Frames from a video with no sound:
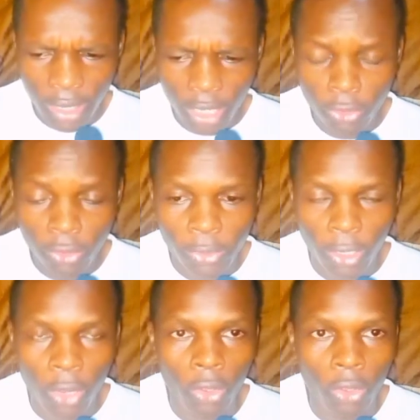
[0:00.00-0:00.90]
Kalonzo
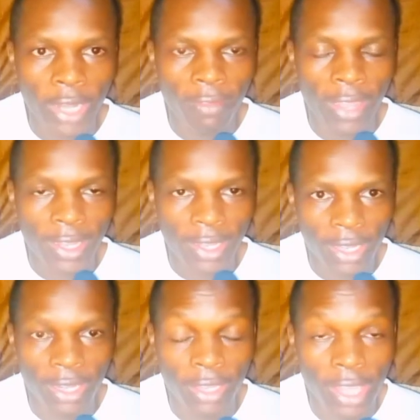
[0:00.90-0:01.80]
Musyoka would not have
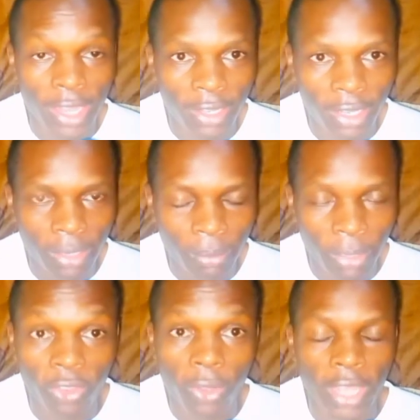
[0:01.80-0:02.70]
attended that
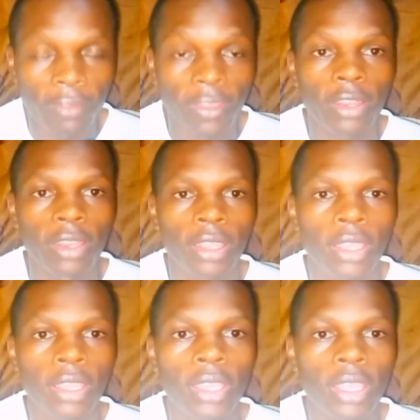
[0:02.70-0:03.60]
particular event
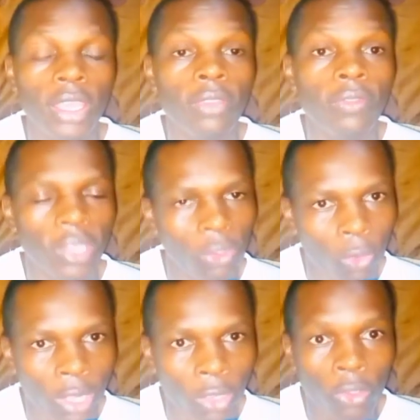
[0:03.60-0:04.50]
if
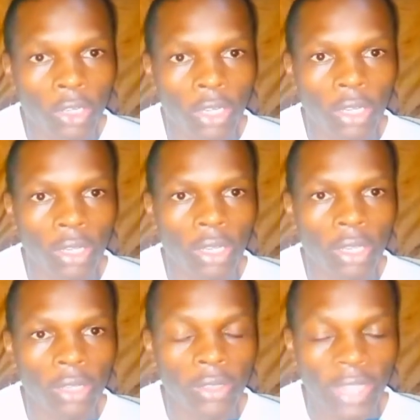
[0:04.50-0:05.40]
it were not
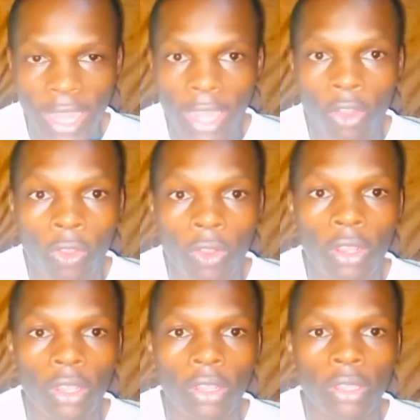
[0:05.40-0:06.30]
the dialogue
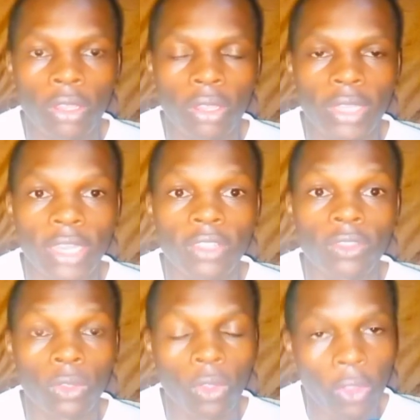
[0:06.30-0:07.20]
that
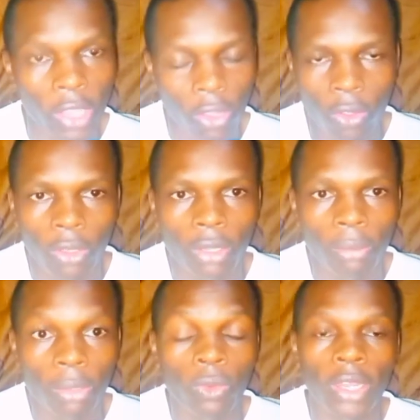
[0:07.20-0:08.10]
is going on
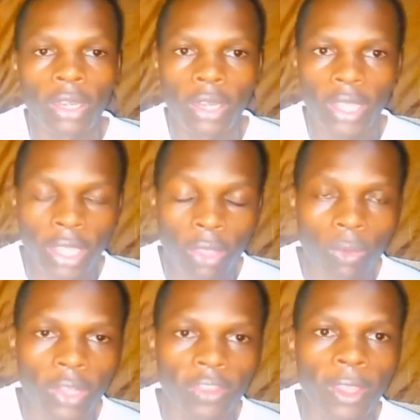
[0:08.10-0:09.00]
between Kenya
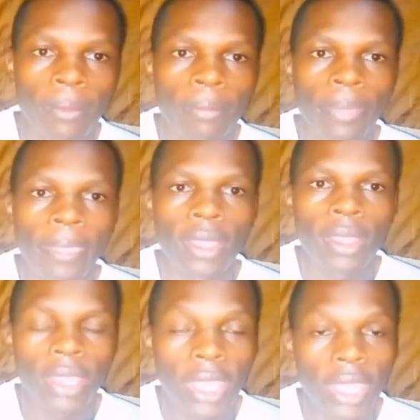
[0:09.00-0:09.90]
Kwanza
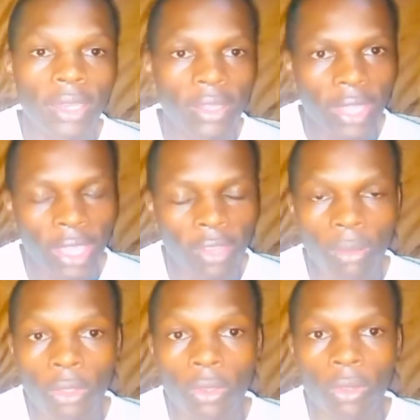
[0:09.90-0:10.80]
and the
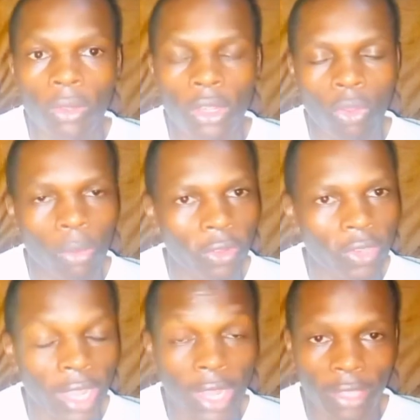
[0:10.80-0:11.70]
Azimio
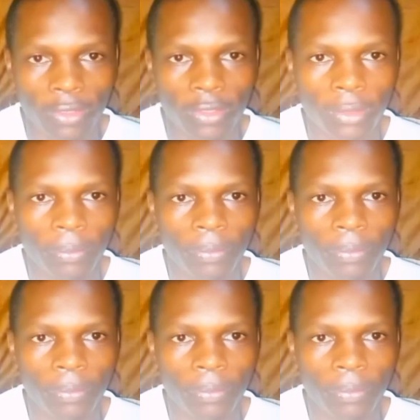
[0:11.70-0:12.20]
Lomoja Alliance.